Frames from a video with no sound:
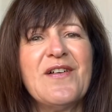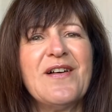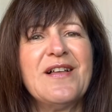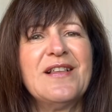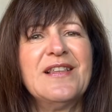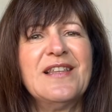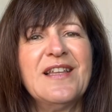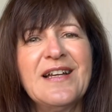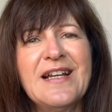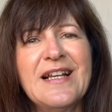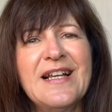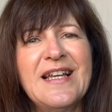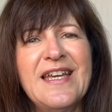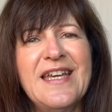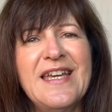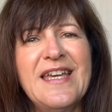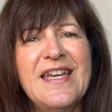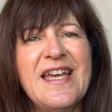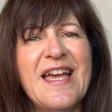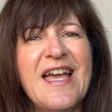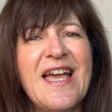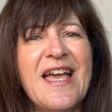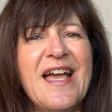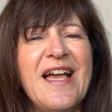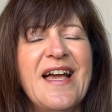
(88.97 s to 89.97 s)

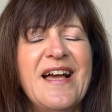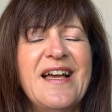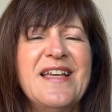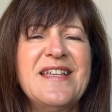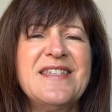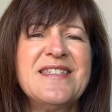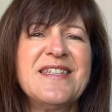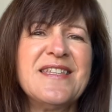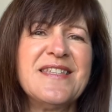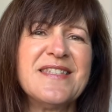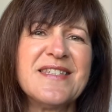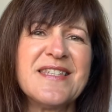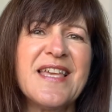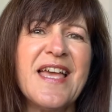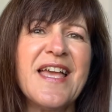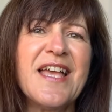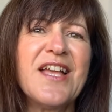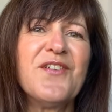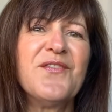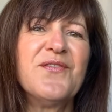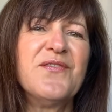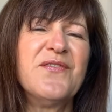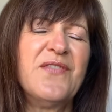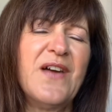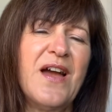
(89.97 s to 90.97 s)
Luckily, it didn't take
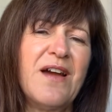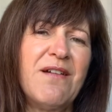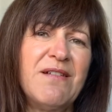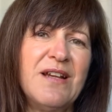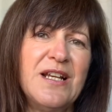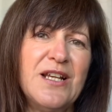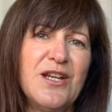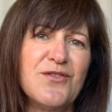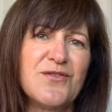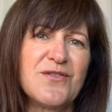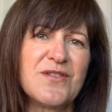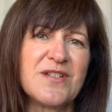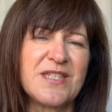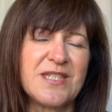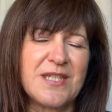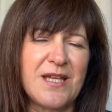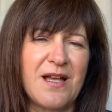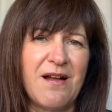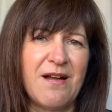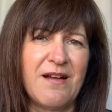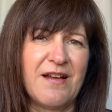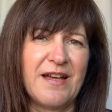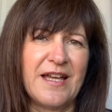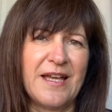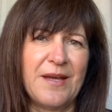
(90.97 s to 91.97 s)
a very long
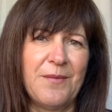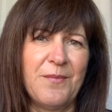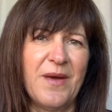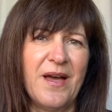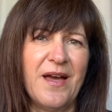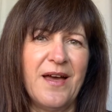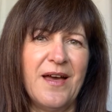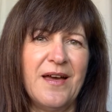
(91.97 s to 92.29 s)
time,